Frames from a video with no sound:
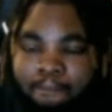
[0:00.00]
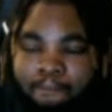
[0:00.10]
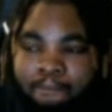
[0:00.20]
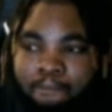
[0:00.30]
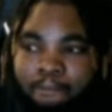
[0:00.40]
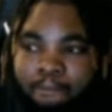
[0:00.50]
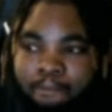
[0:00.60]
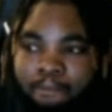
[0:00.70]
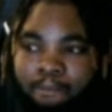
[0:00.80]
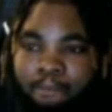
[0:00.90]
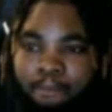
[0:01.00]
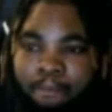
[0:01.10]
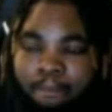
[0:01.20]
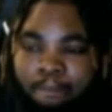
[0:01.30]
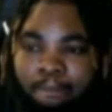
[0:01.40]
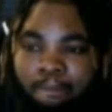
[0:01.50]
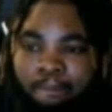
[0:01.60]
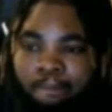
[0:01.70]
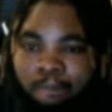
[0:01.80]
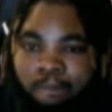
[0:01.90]

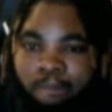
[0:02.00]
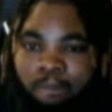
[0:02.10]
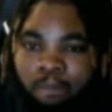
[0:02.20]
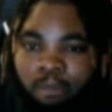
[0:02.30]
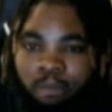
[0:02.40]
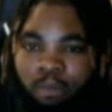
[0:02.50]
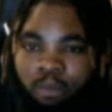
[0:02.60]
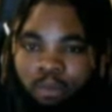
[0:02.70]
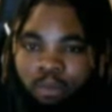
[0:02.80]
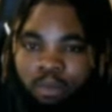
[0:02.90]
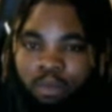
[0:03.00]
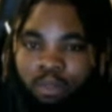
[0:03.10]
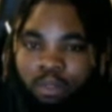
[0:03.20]
(silent)